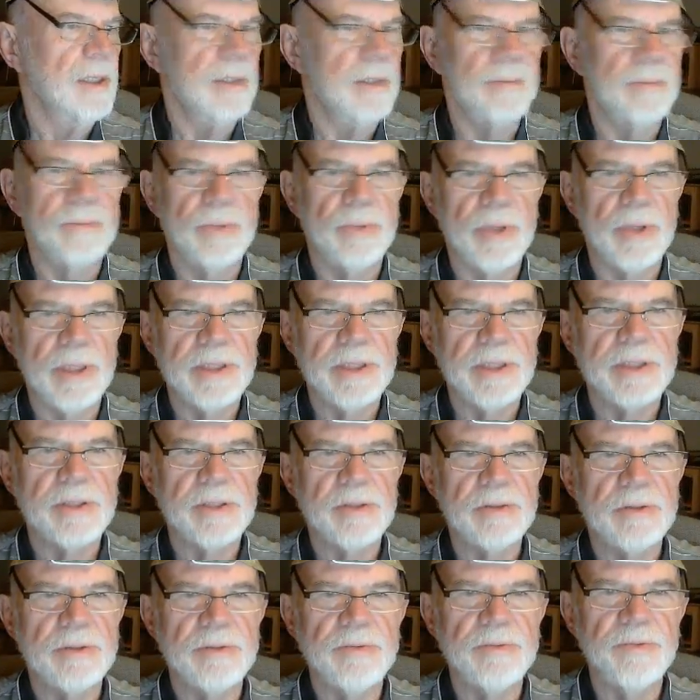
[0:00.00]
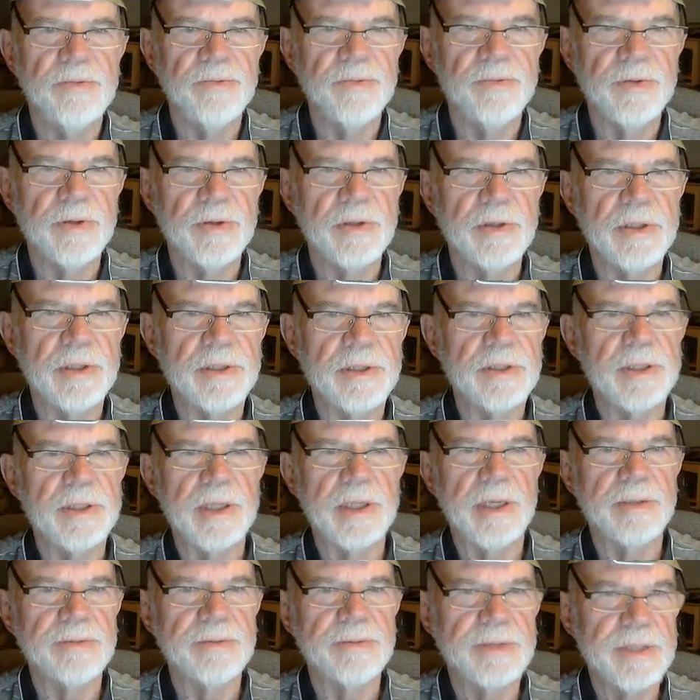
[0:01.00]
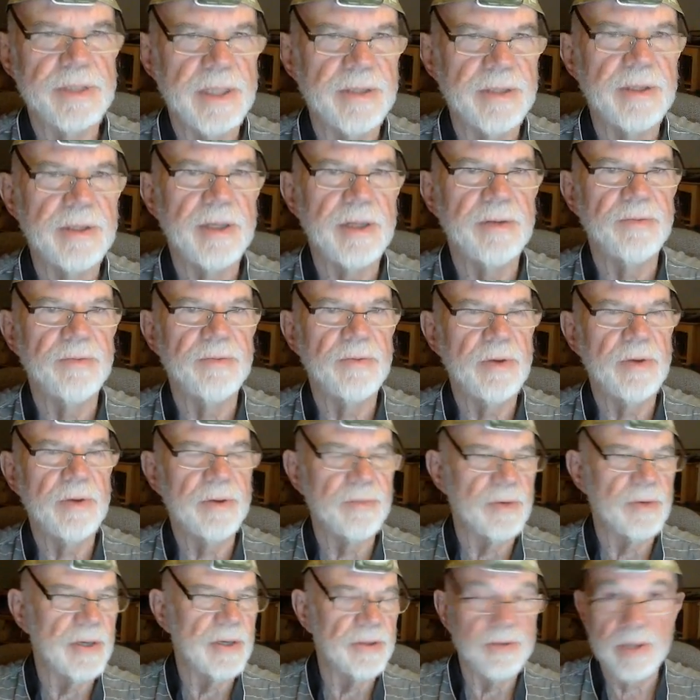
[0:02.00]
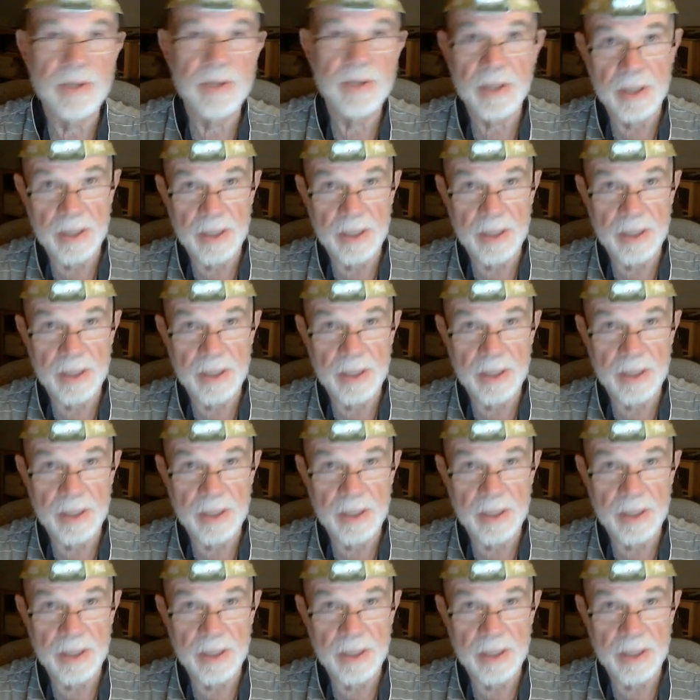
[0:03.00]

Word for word: Press on fearlessly. I've said that forever. I think